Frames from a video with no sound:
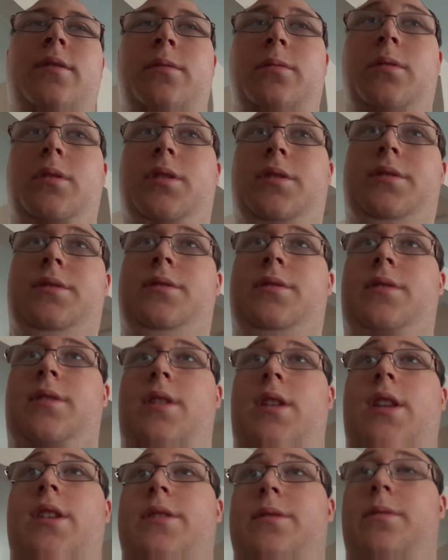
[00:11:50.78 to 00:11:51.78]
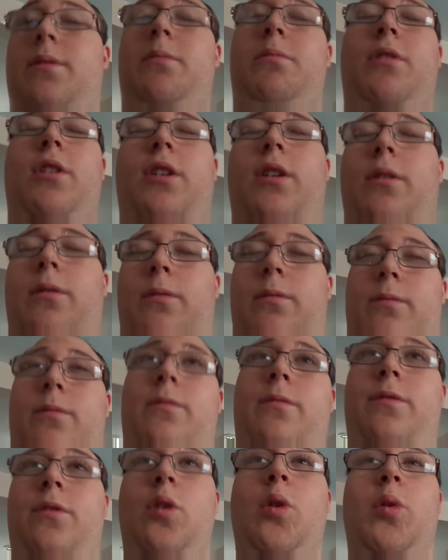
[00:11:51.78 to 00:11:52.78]
Well, that's what I'm looking
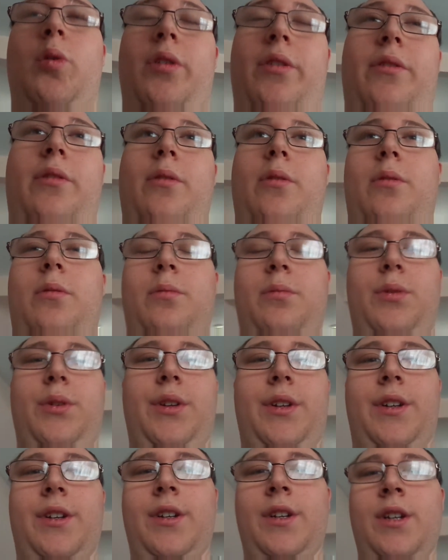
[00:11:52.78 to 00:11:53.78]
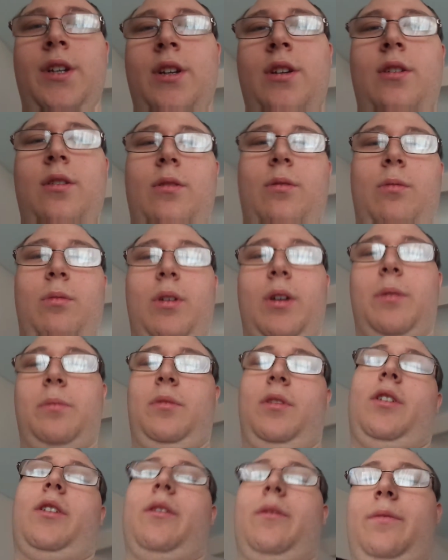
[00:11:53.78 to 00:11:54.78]
forward to. But what
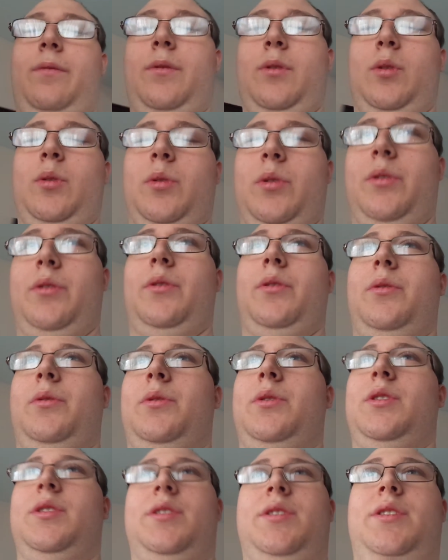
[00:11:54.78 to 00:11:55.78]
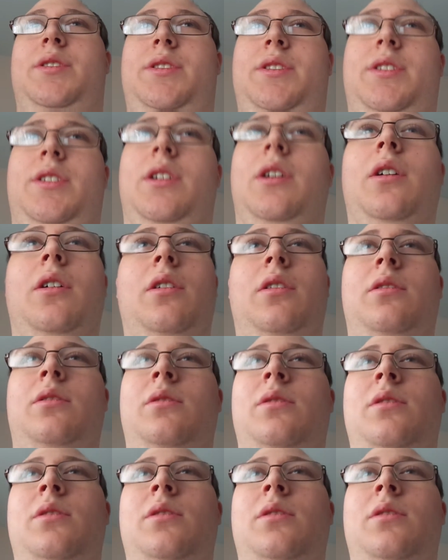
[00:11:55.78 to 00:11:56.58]
I'm looking forward to is, you know,